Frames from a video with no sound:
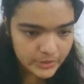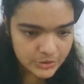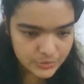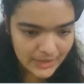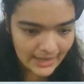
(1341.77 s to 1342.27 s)

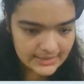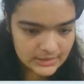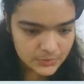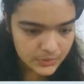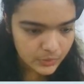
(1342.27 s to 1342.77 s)
do that
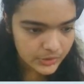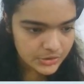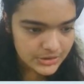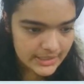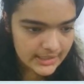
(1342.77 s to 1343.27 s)
is we're going
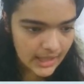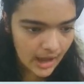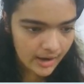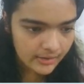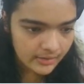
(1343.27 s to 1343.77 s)
to take
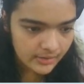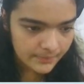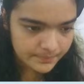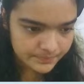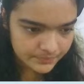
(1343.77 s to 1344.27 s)
our
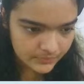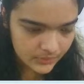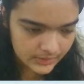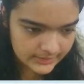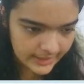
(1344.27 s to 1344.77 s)

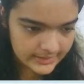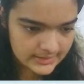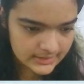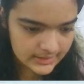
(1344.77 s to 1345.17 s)
text,